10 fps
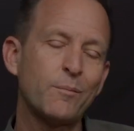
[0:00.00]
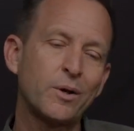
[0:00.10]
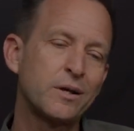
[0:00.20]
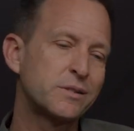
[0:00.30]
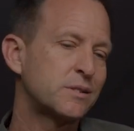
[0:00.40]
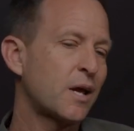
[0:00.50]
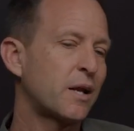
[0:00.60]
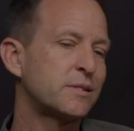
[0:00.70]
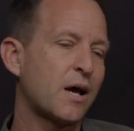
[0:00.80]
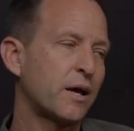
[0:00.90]
Not because he's
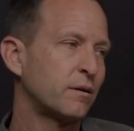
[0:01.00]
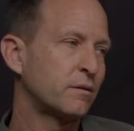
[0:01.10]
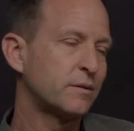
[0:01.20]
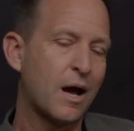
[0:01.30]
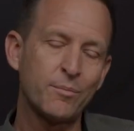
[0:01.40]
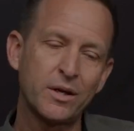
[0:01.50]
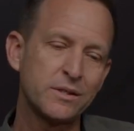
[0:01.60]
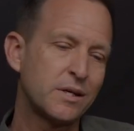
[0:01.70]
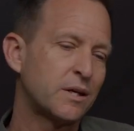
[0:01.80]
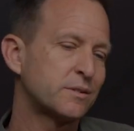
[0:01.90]
got a title, not
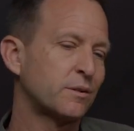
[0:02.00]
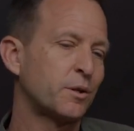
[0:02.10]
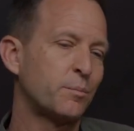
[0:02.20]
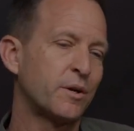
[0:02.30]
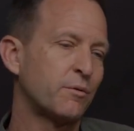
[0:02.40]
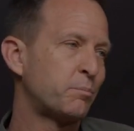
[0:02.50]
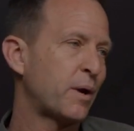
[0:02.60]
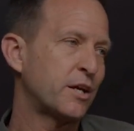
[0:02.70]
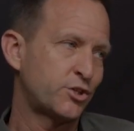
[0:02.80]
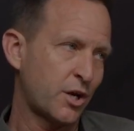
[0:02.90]
because he gets a little bit of a
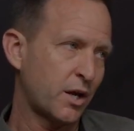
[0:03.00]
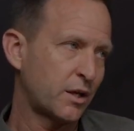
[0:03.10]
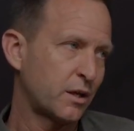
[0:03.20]
paycheck,